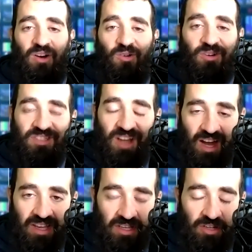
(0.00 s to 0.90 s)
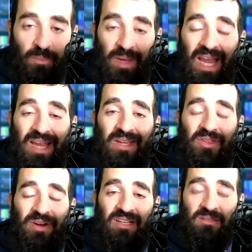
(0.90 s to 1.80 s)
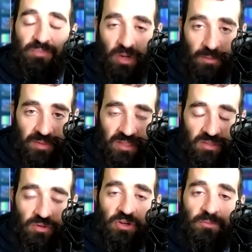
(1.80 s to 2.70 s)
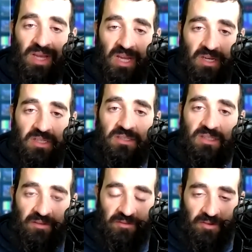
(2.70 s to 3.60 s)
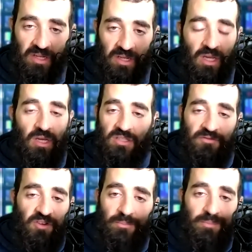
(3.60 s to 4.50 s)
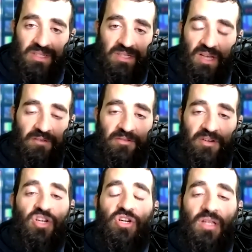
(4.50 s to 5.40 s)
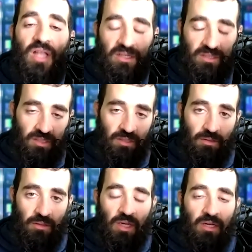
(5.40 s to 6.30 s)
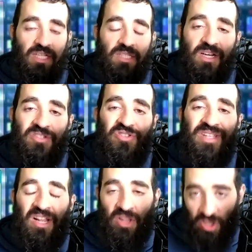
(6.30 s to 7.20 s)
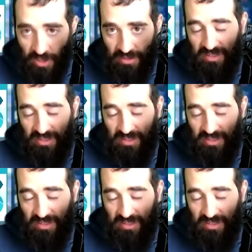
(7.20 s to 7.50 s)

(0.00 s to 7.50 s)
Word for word: or dying. Your pain either has purpose or your pain is suffering. So if you're busy suffering, good luck to you. It's because you didn't learn